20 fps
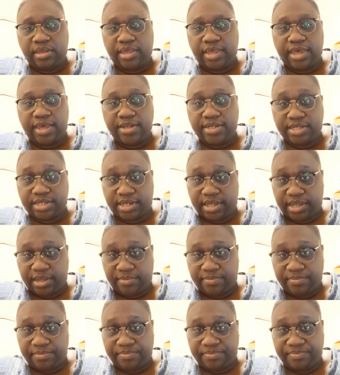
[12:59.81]
can't
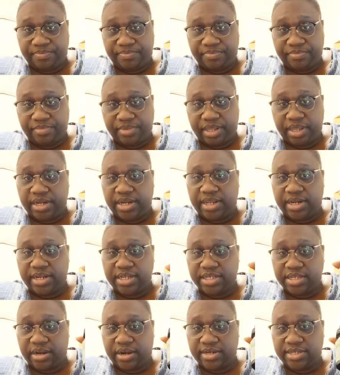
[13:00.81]
sleep, and then
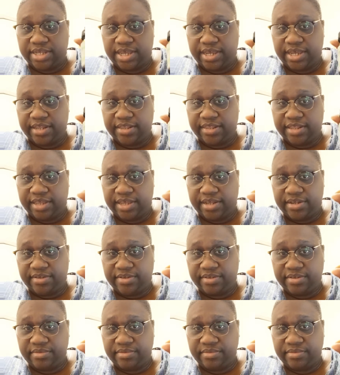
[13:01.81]
they start taking
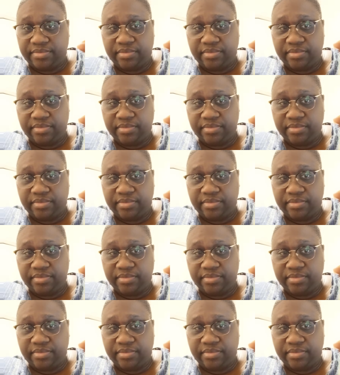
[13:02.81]
this,